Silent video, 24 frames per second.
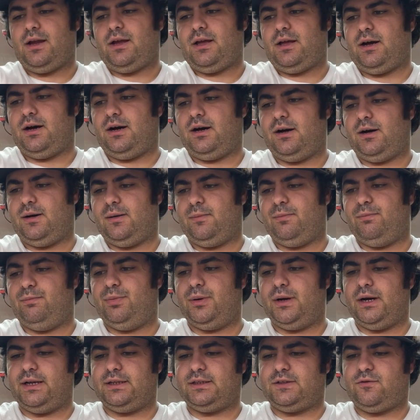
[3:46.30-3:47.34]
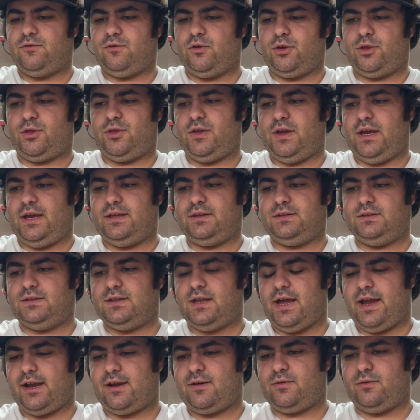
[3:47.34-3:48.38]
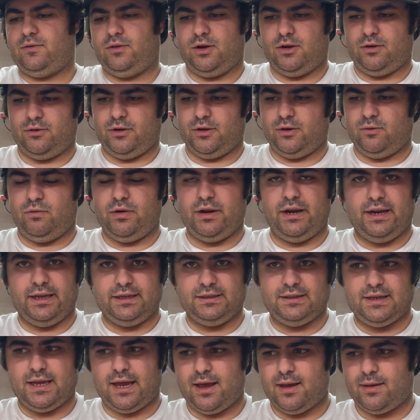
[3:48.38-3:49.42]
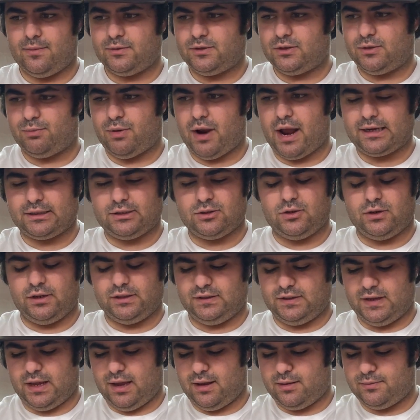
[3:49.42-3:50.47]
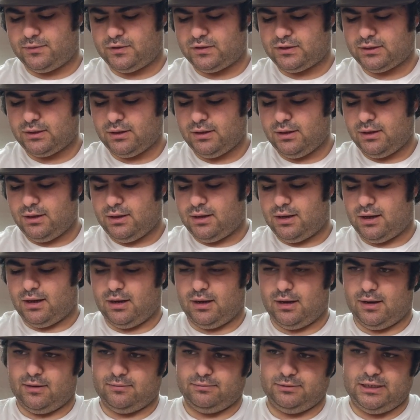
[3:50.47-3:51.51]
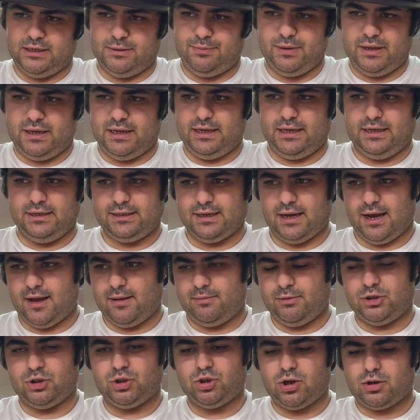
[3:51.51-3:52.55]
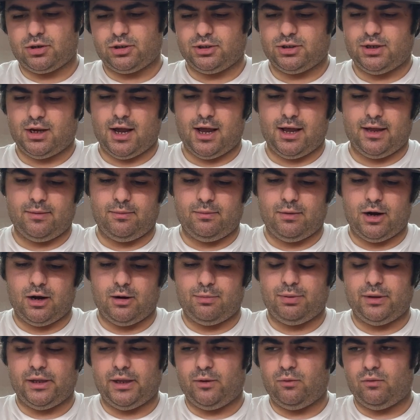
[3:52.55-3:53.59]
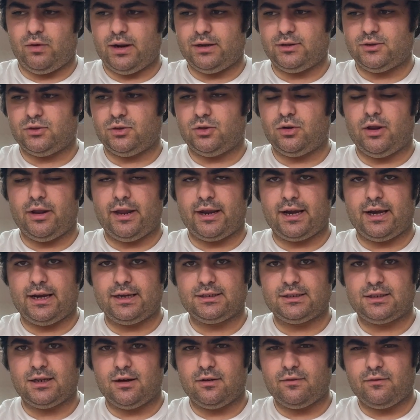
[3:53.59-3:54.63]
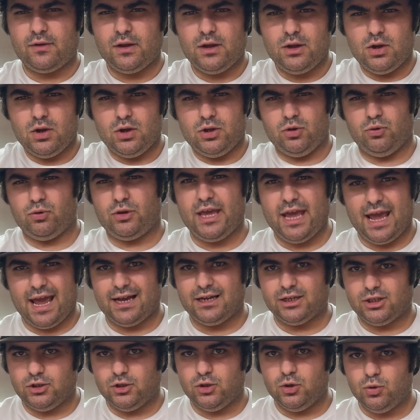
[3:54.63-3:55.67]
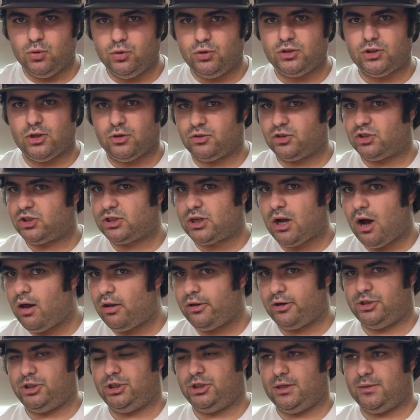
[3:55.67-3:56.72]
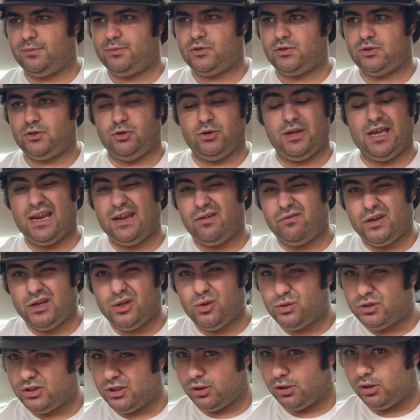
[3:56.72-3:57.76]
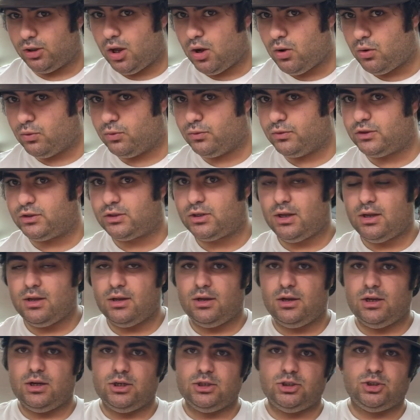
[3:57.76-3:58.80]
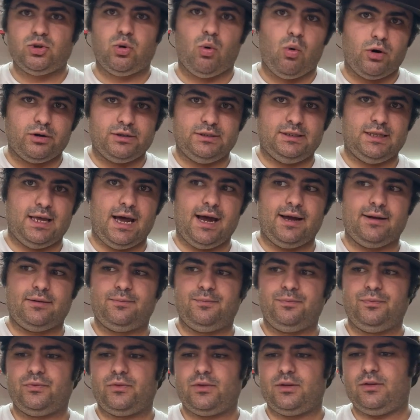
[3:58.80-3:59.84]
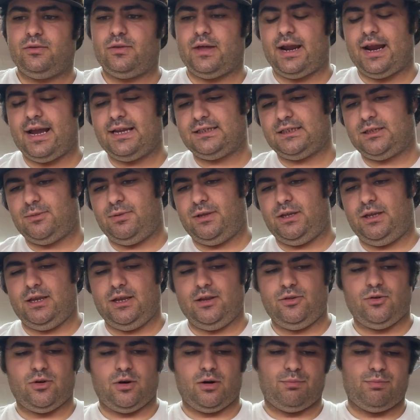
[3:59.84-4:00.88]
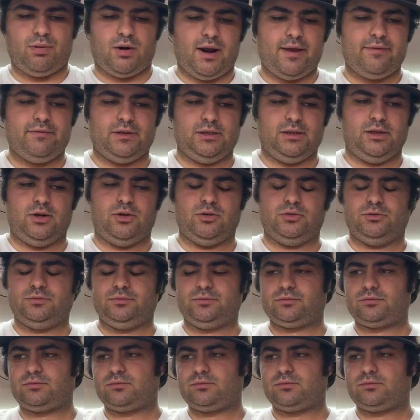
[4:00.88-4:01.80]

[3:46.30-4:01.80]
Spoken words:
But for things like, the written exams, the practical exams, DPE time, instructor time, airplane rental, all that kind of stuff, you can't use those scholarships. You can't even use the loans towards that. That has to be either a private loan,